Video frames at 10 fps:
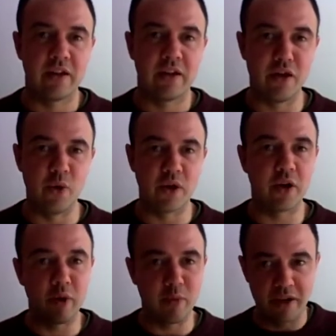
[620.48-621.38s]
a new
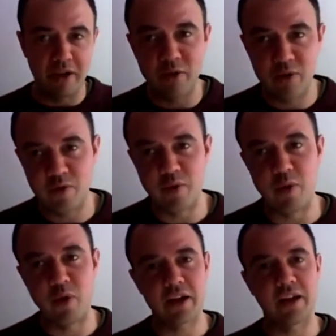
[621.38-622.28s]
economy. You've been
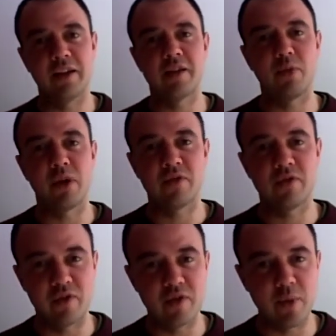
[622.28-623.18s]
working in this space
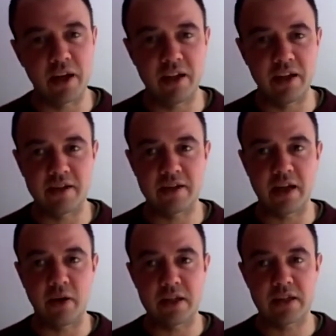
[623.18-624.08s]
for many years
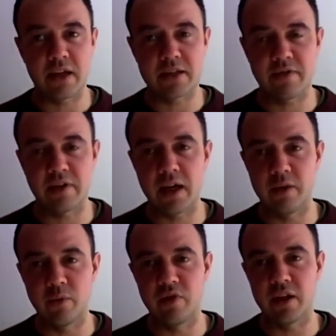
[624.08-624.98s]
now, as have I,
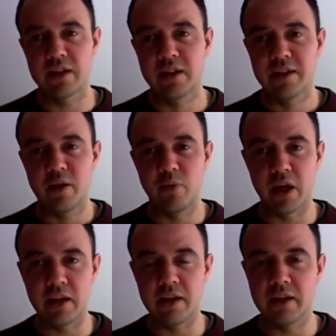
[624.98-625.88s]
and we've had
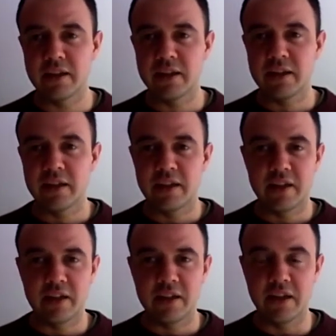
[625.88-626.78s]
many,
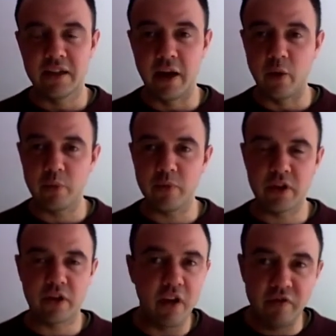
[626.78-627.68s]
you know,
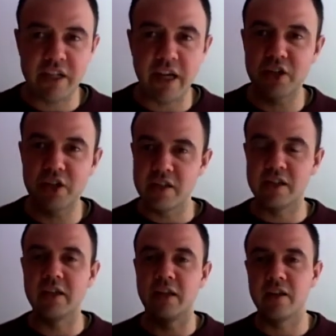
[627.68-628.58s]
conversations
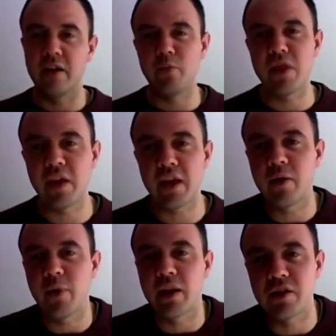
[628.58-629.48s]
and been thinking
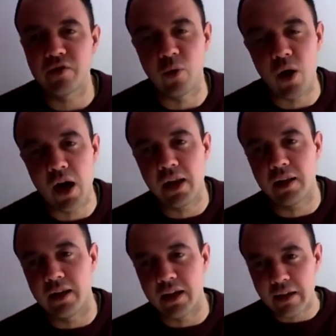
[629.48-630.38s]
about this for a
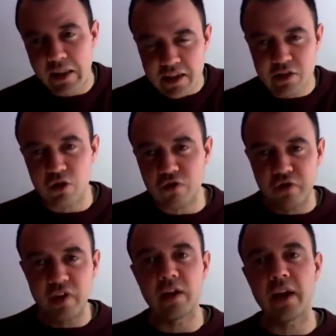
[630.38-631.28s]
while, and this does
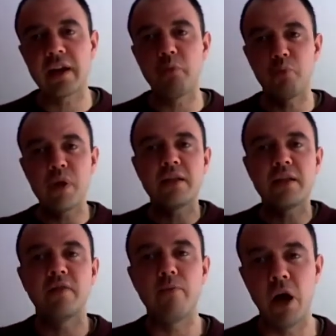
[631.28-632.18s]
feel like a bit
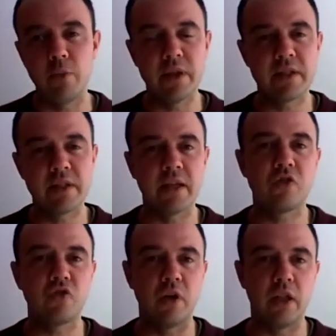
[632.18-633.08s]
of a moment in
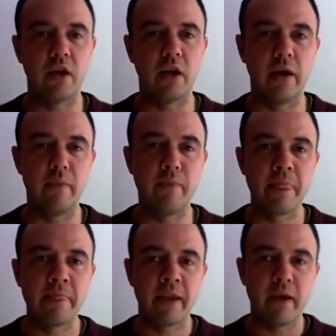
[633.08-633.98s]
history that
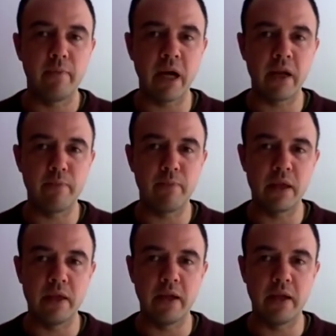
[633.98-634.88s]
might
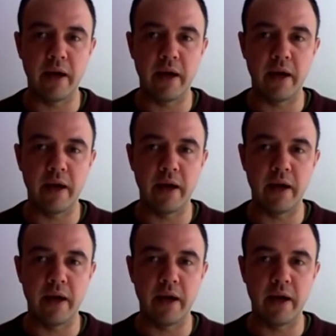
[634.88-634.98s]
be